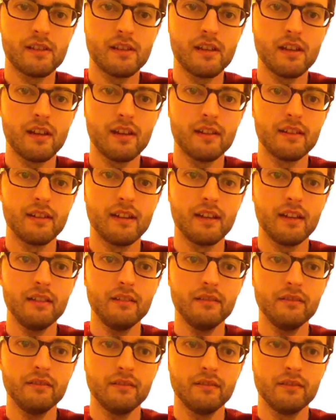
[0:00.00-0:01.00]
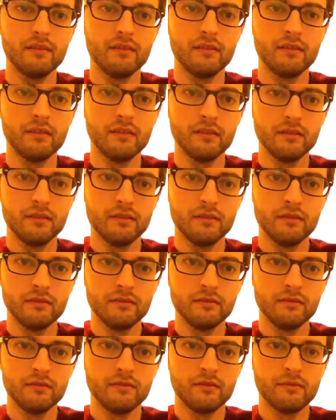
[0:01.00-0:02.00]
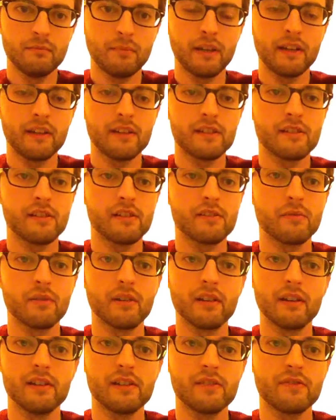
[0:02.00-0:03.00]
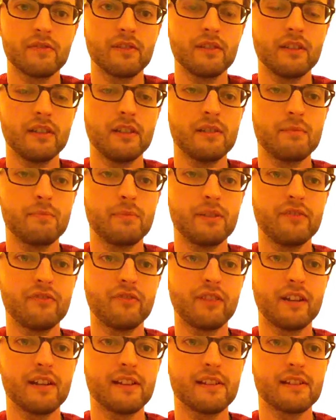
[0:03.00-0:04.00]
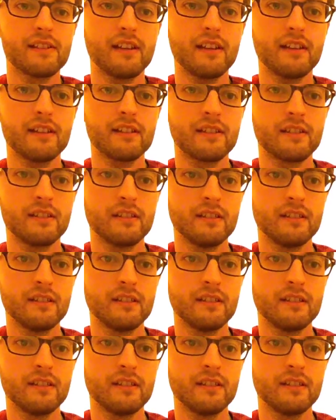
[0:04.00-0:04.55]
add 9, pinky stays where it is for these, B flat 6,